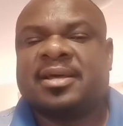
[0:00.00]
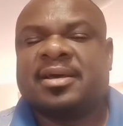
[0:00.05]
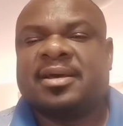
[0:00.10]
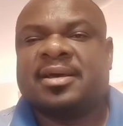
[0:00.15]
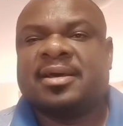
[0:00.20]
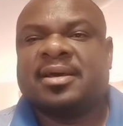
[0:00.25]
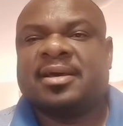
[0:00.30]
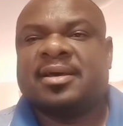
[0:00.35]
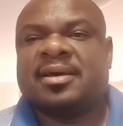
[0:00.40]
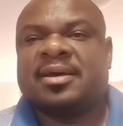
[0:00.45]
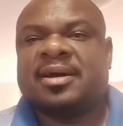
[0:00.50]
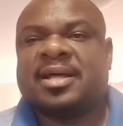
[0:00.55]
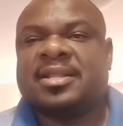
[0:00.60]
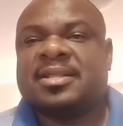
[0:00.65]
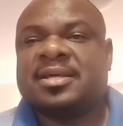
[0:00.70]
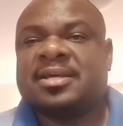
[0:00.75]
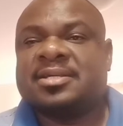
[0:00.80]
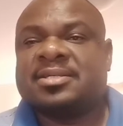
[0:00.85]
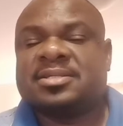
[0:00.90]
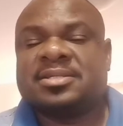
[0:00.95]
Are
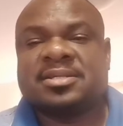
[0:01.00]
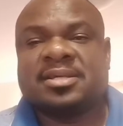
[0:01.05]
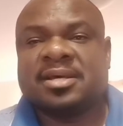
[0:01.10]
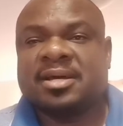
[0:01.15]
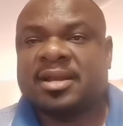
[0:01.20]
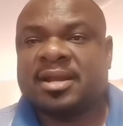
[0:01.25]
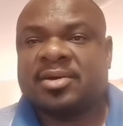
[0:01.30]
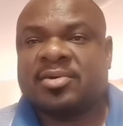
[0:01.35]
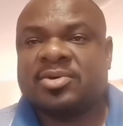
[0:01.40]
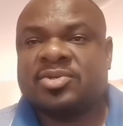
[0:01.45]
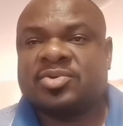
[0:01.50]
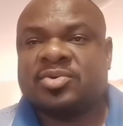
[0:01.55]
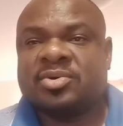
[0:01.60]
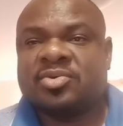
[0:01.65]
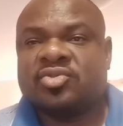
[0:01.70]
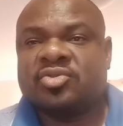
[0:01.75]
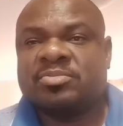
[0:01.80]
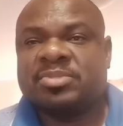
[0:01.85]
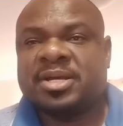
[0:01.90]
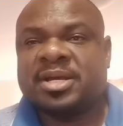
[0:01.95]
these records
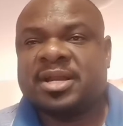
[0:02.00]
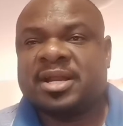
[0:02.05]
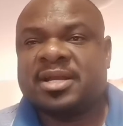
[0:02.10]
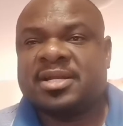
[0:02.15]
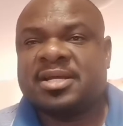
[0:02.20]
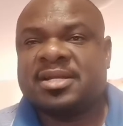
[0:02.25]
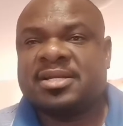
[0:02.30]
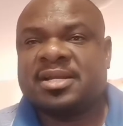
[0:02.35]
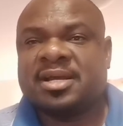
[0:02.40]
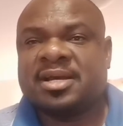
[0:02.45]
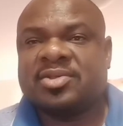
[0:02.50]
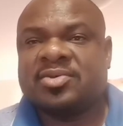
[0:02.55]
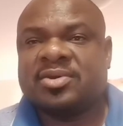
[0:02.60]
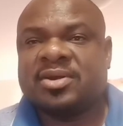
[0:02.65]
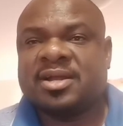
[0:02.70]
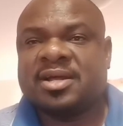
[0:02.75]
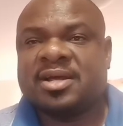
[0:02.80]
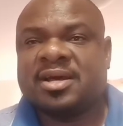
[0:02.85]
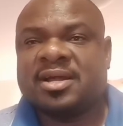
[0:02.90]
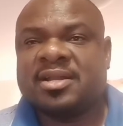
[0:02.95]
going to be created
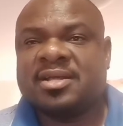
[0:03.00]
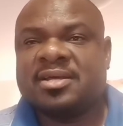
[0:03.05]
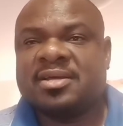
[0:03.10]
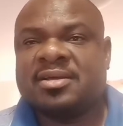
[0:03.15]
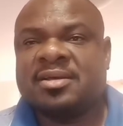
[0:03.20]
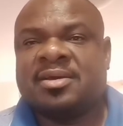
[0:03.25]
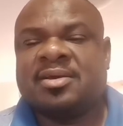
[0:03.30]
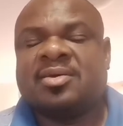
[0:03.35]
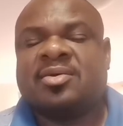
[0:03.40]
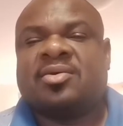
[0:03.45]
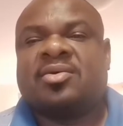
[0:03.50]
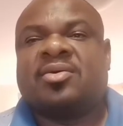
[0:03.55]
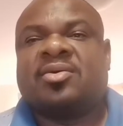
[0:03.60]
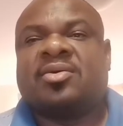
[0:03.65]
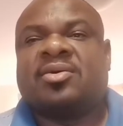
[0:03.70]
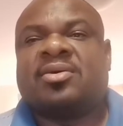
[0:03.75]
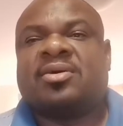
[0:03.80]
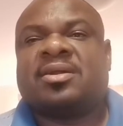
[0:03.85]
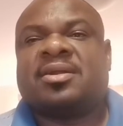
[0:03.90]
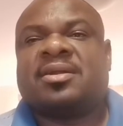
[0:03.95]
electronically,
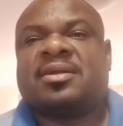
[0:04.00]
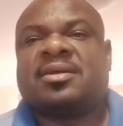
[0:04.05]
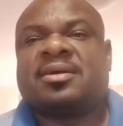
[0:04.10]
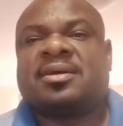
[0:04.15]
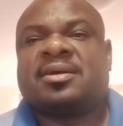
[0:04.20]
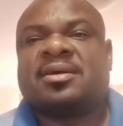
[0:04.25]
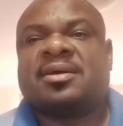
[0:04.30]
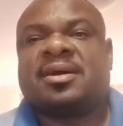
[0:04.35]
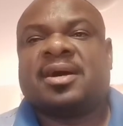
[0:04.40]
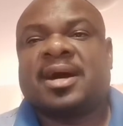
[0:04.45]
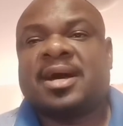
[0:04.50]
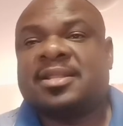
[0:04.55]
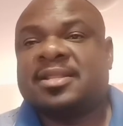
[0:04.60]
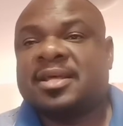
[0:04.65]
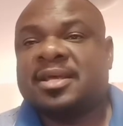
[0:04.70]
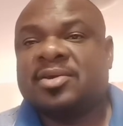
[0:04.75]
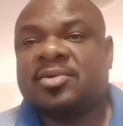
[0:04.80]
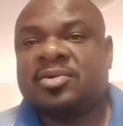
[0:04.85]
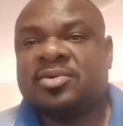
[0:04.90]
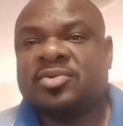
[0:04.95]
or are
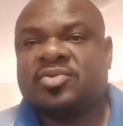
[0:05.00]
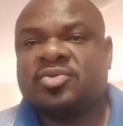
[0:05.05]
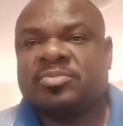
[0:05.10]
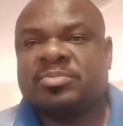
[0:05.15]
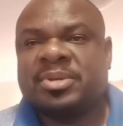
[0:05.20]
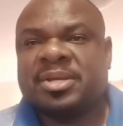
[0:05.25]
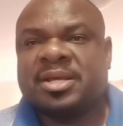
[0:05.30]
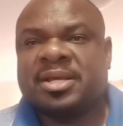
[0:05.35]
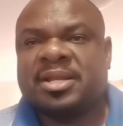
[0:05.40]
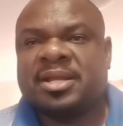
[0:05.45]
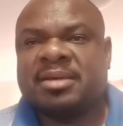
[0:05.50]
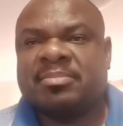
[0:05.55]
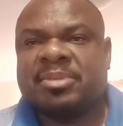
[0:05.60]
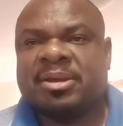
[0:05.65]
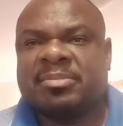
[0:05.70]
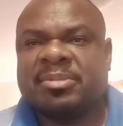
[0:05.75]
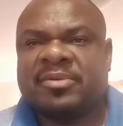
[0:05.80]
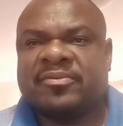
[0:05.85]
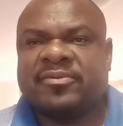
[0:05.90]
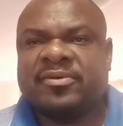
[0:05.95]
they going to be in a
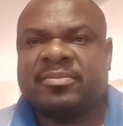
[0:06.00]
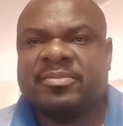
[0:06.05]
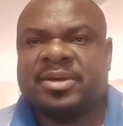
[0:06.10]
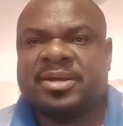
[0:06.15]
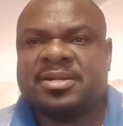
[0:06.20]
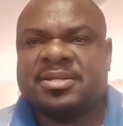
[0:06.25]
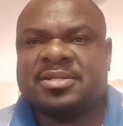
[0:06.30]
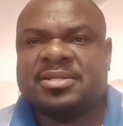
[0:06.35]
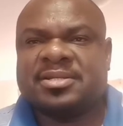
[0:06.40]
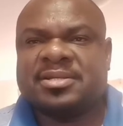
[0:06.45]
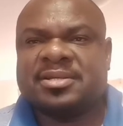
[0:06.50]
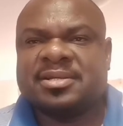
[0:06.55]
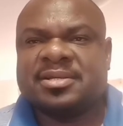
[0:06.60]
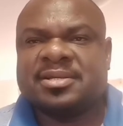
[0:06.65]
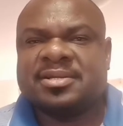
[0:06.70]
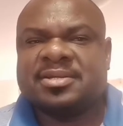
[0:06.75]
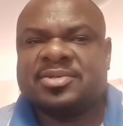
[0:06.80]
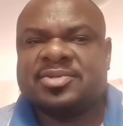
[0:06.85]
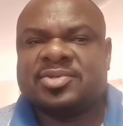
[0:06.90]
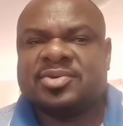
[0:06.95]
paper format?
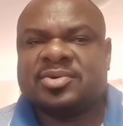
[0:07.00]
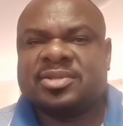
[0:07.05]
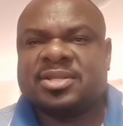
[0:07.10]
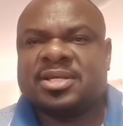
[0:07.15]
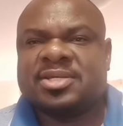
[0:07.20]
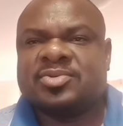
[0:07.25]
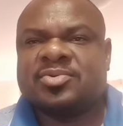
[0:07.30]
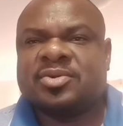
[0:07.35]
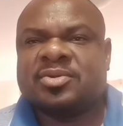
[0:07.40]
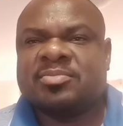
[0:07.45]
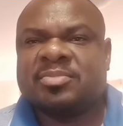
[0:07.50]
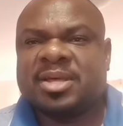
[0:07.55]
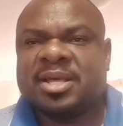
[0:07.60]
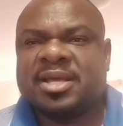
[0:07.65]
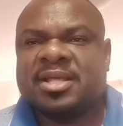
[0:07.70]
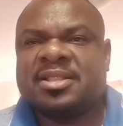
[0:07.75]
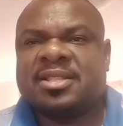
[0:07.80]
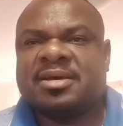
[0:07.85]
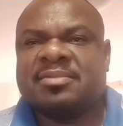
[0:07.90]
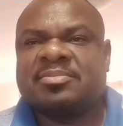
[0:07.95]
So this will
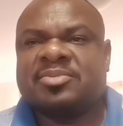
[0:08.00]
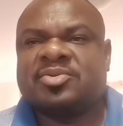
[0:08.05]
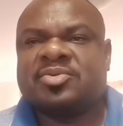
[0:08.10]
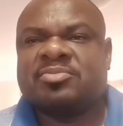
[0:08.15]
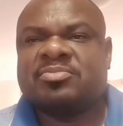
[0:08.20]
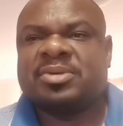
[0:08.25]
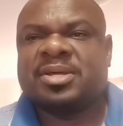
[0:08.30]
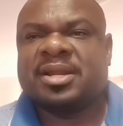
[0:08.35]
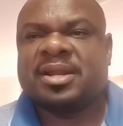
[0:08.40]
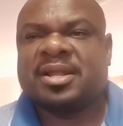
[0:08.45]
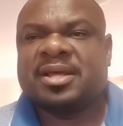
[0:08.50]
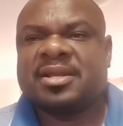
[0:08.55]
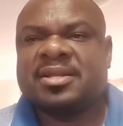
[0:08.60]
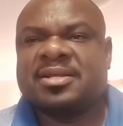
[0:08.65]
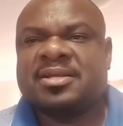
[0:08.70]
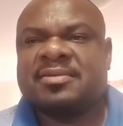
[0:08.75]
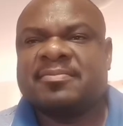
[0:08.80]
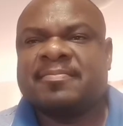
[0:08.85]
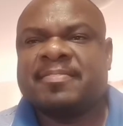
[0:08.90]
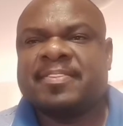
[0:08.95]
make them to be ready